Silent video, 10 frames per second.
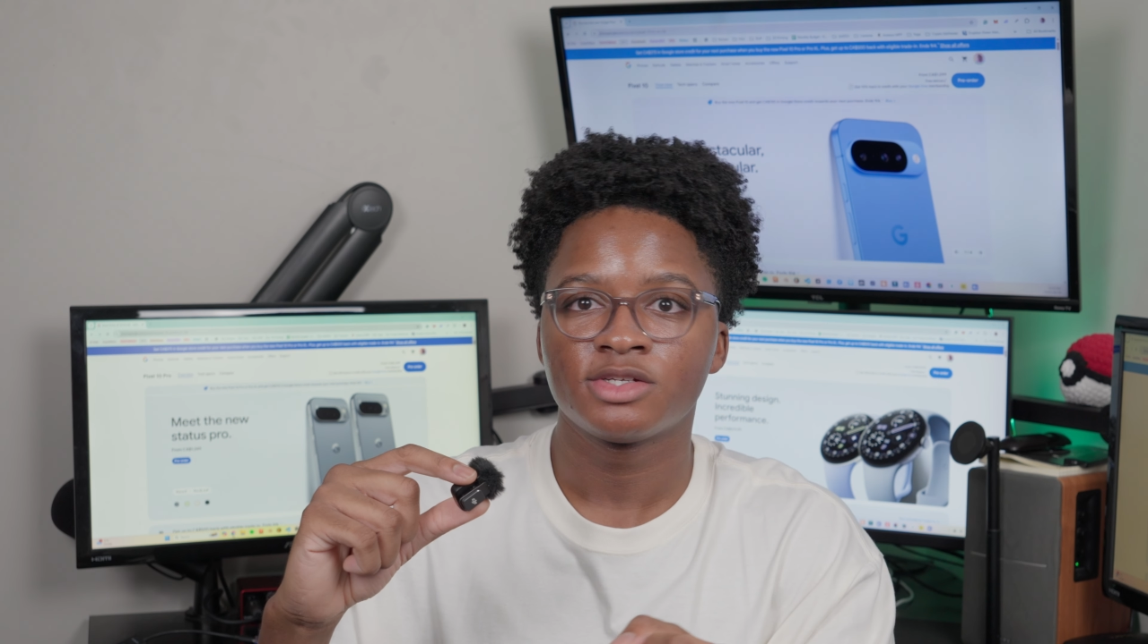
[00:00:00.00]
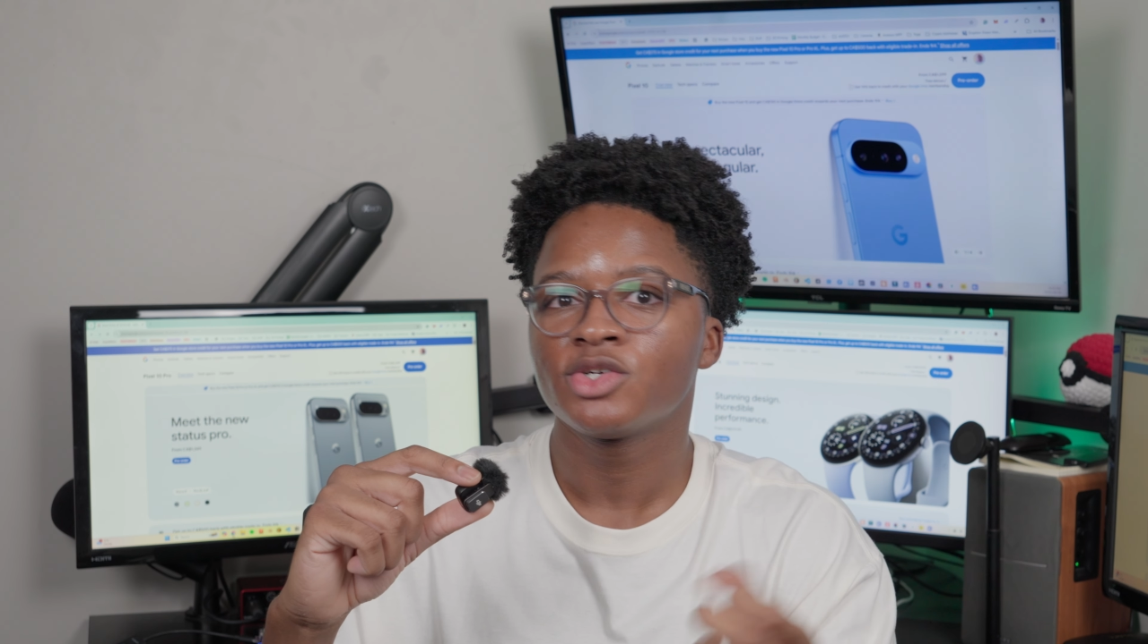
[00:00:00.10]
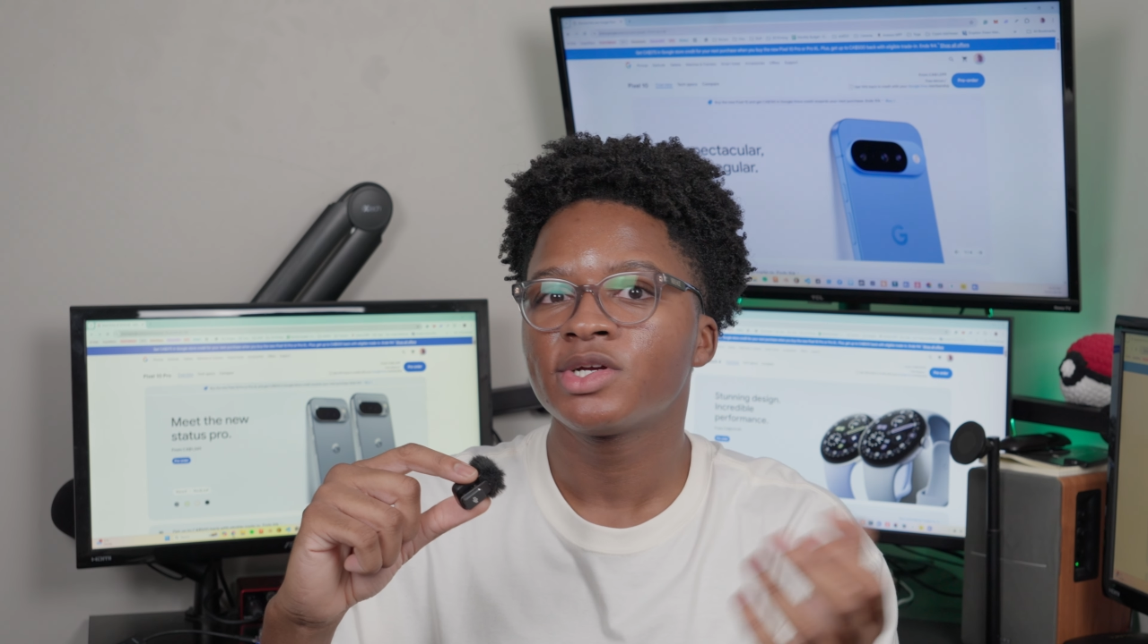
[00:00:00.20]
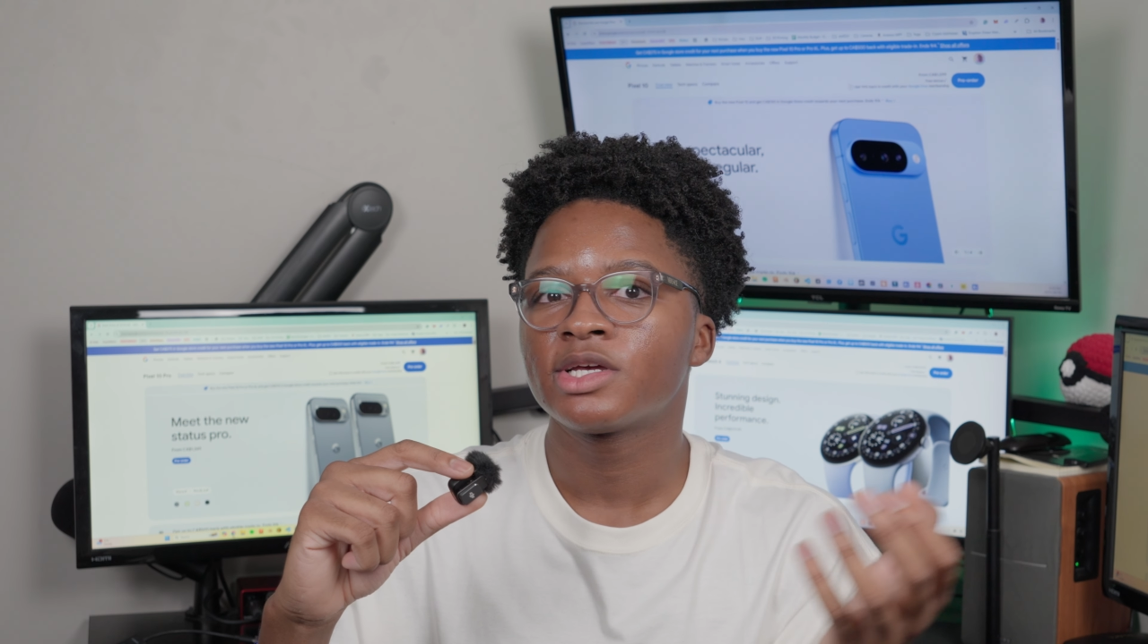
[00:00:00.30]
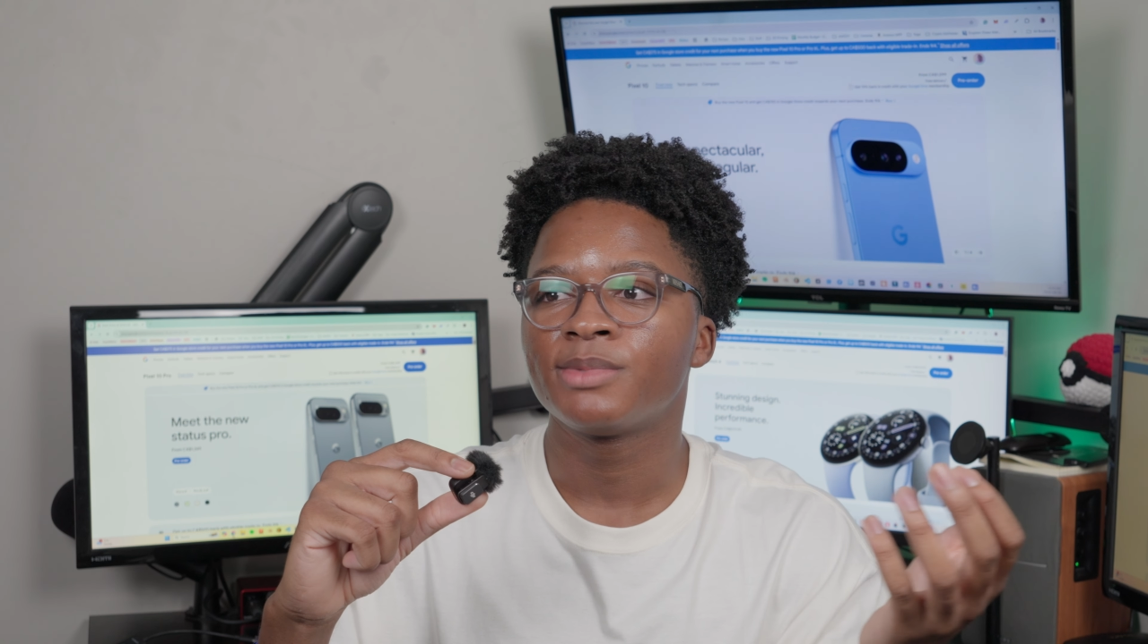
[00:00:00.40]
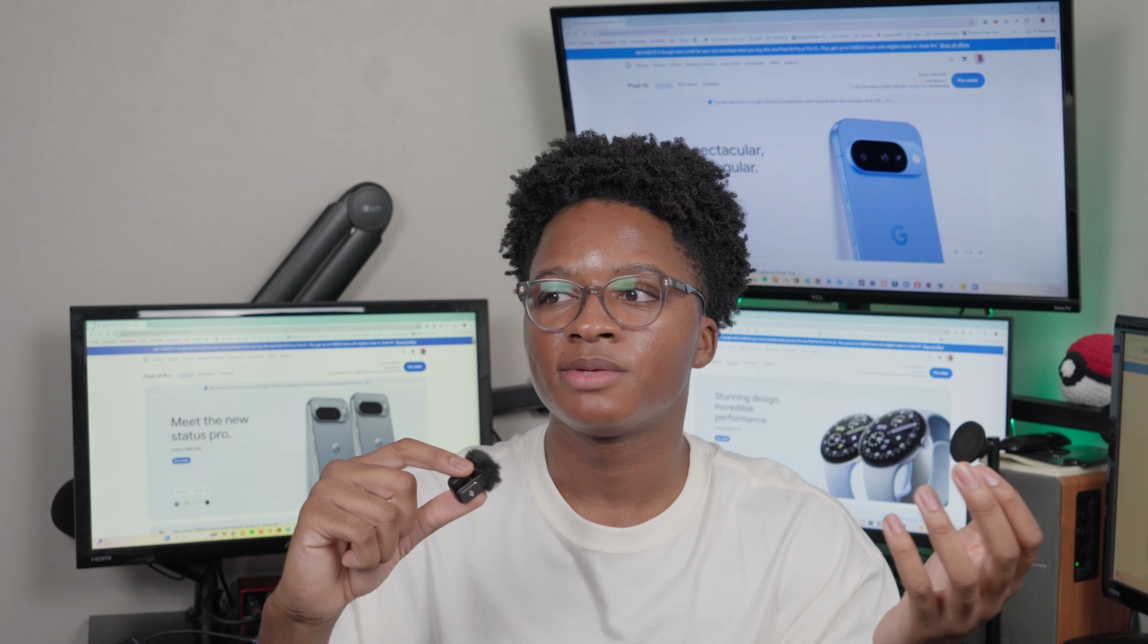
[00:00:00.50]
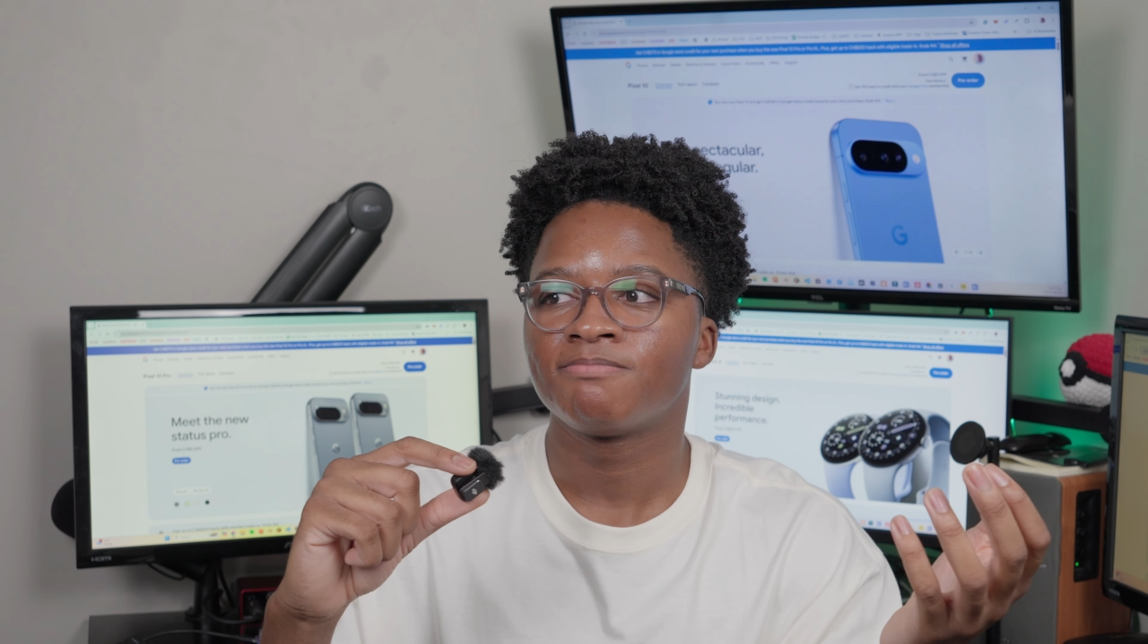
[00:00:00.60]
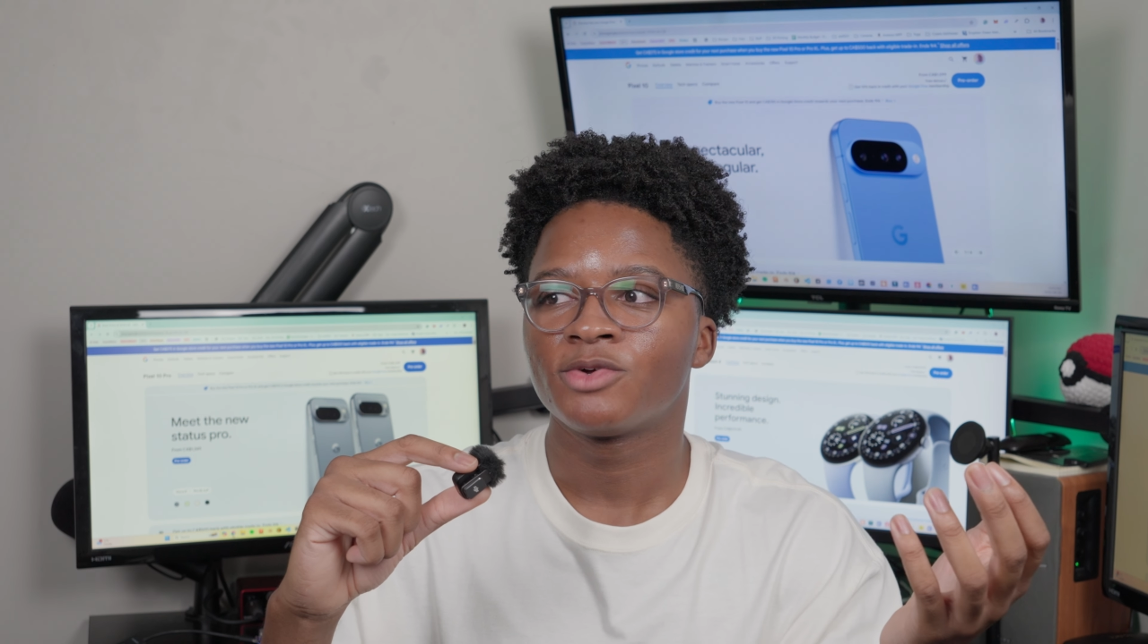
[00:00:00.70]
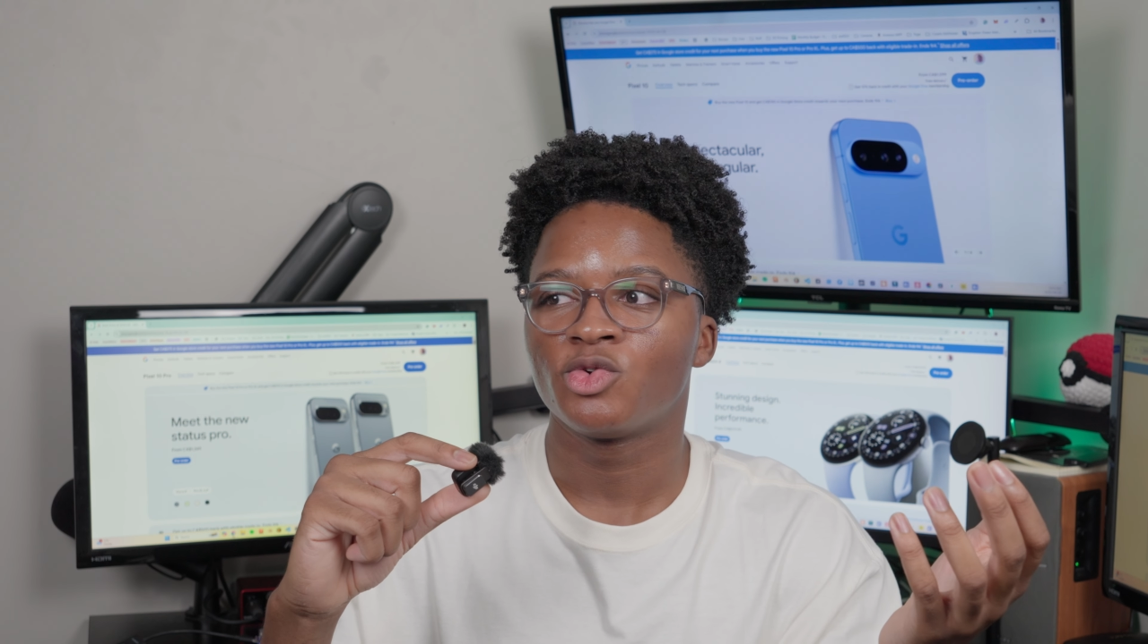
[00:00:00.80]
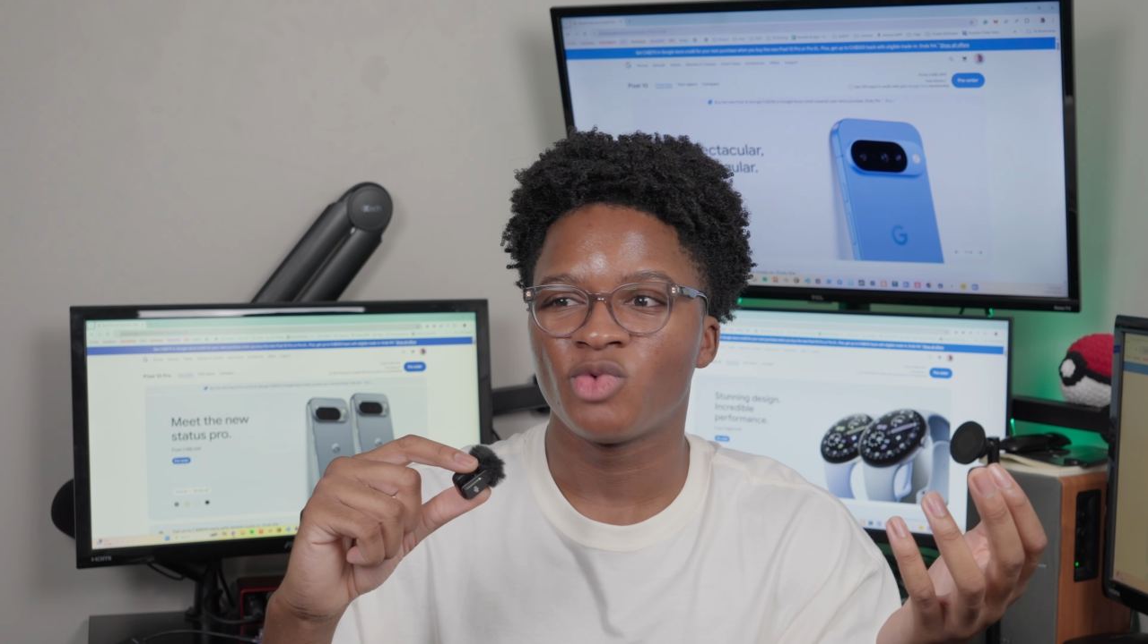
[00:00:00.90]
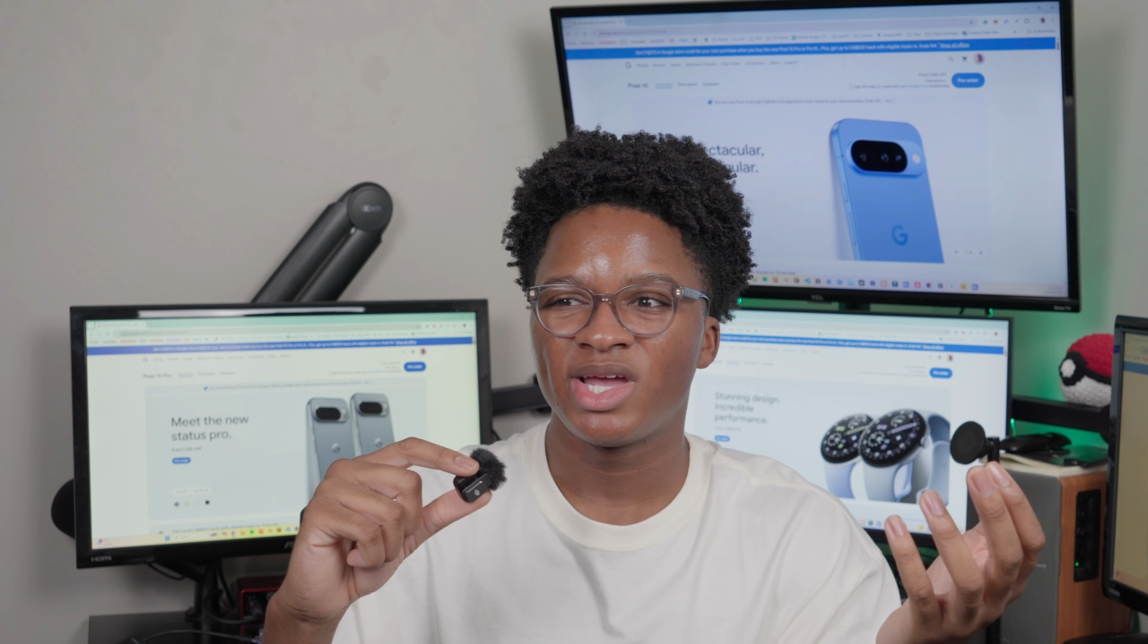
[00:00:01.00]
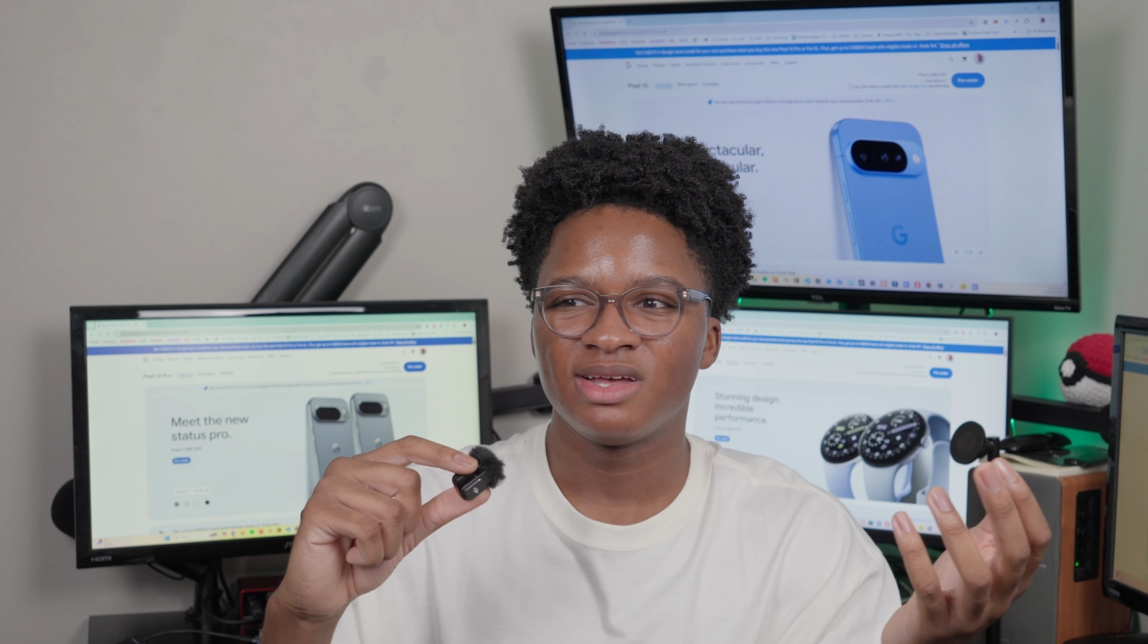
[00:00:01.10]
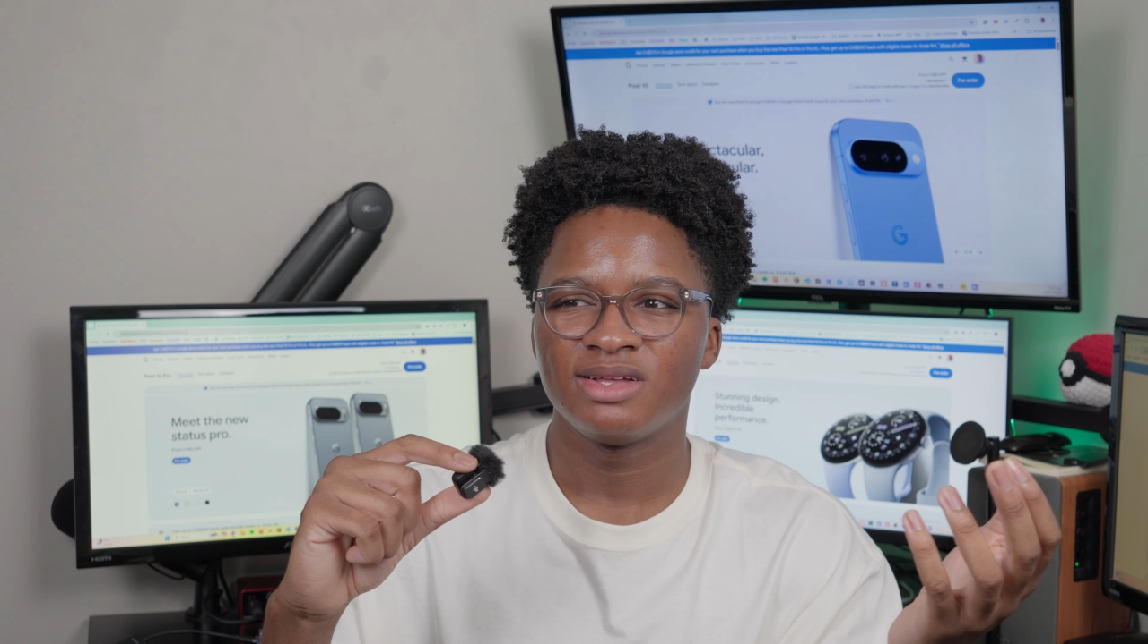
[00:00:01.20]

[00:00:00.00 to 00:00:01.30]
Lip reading: Sure, it can be great